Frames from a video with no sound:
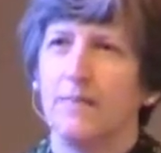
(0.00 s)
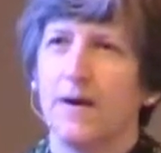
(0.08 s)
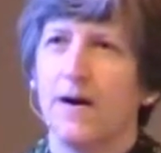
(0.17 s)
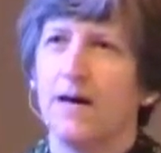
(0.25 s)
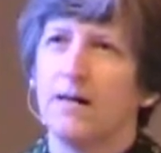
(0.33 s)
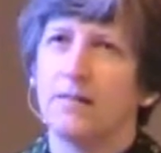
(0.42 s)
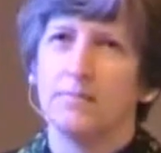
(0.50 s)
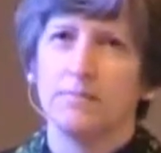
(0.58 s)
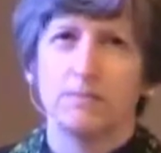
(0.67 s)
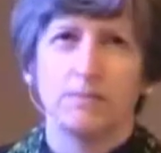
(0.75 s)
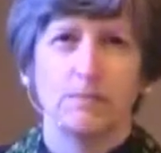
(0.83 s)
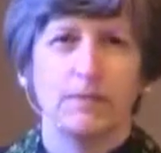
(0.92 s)
Paul
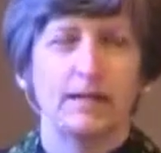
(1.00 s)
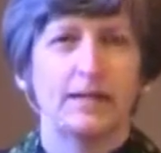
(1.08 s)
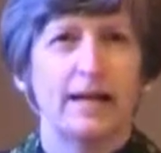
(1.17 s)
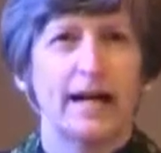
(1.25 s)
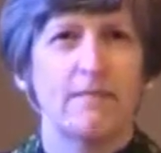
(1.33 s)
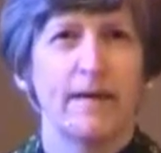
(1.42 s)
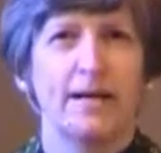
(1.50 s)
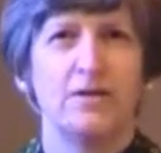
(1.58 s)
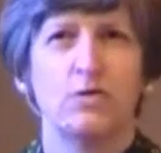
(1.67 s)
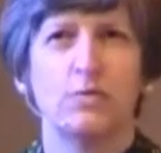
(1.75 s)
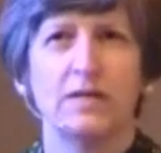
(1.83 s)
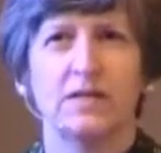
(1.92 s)
kind of made a
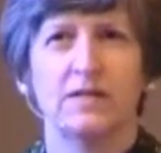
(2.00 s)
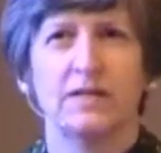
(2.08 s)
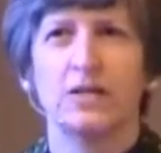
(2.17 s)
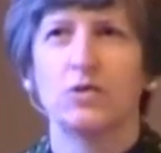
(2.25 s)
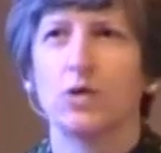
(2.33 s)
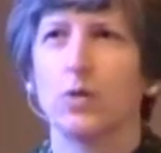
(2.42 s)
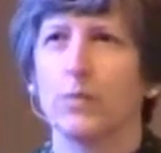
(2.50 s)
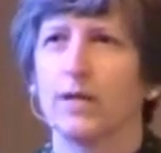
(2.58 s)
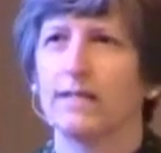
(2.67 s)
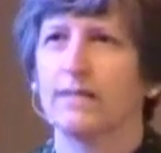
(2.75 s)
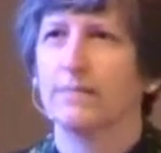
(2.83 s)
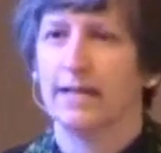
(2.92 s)
twist and
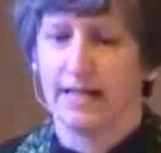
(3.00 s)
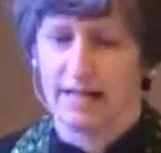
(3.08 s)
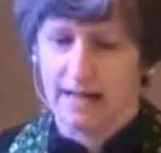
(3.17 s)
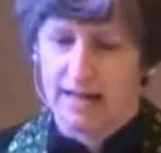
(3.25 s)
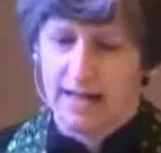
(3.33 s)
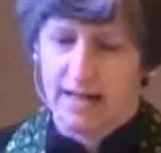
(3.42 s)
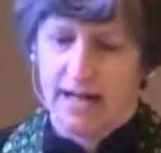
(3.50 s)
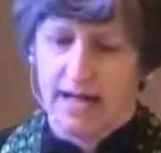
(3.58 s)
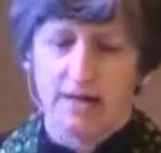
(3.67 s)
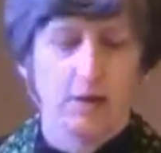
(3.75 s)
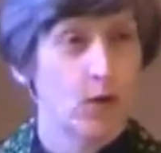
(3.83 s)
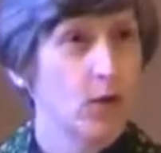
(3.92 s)
interpreted it to mean
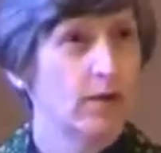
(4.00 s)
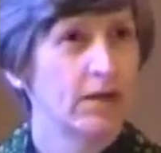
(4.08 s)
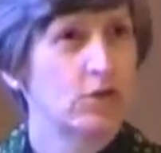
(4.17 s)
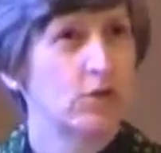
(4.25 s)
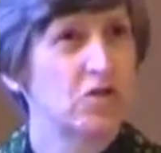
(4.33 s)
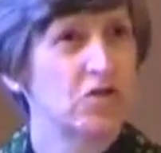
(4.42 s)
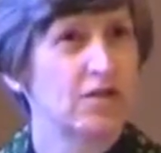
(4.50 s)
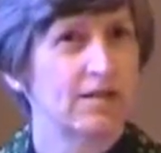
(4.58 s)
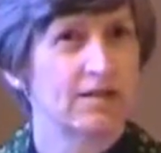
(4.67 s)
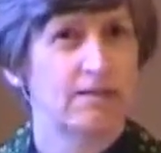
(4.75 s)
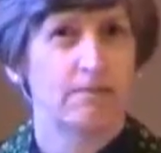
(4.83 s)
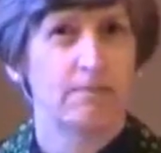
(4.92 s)
the early
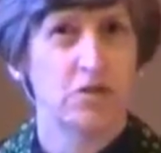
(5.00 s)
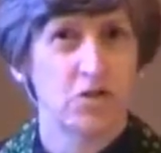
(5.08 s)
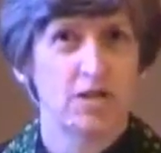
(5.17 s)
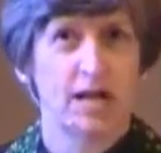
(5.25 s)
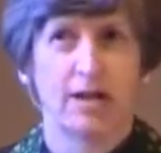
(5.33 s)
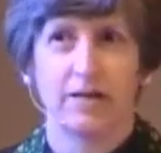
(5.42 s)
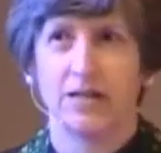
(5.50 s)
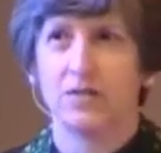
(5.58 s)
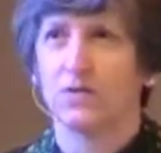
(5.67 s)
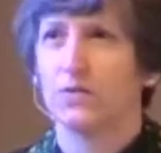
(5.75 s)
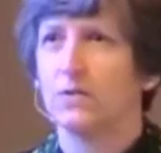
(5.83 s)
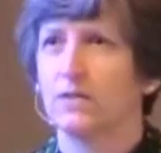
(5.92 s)
Christian
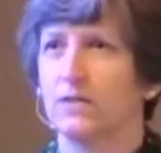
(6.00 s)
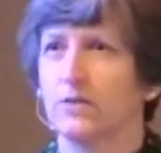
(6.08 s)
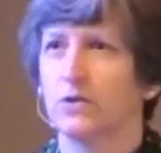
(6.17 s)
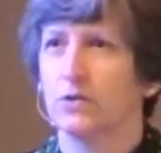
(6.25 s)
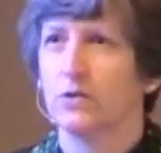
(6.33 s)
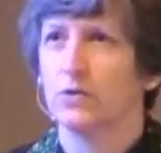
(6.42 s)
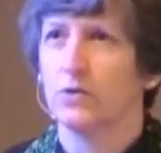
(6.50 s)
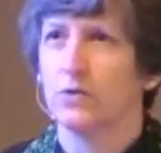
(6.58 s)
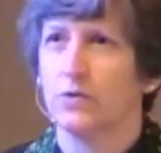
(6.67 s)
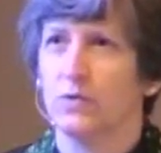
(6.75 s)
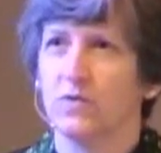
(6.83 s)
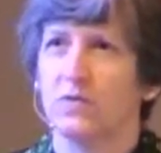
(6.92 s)
missionaries who delivered good
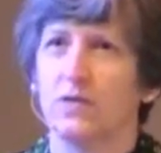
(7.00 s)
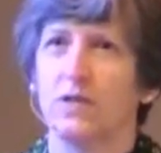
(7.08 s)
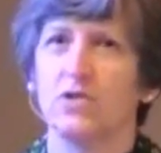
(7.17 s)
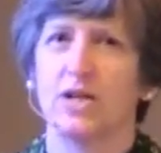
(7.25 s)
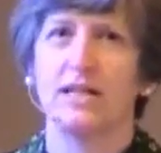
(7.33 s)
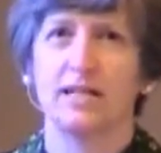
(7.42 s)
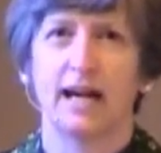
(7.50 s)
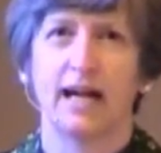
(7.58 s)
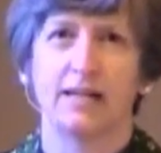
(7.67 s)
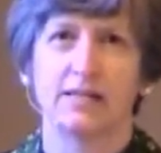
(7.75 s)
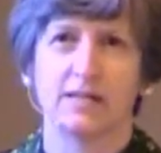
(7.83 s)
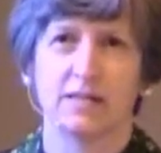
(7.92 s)
news to the
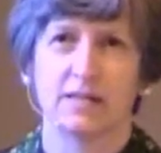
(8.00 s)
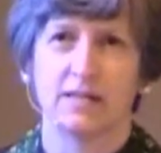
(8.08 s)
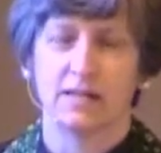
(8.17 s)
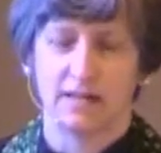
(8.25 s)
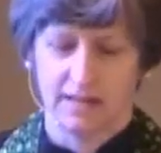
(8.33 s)
Gentiles.